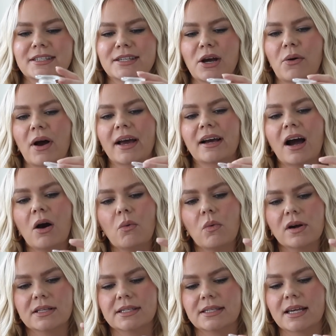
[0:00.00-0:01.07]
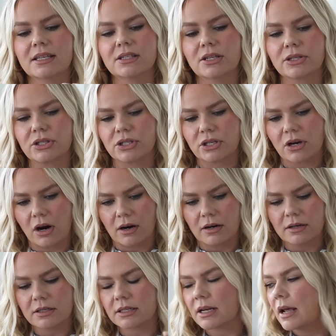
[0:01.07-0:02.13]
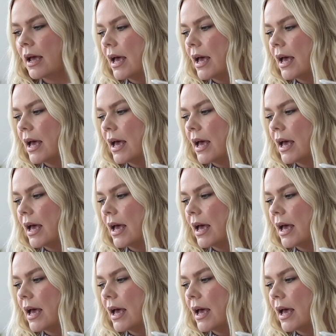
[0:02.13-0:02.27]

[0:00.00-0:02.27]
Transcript: So I got one set to start.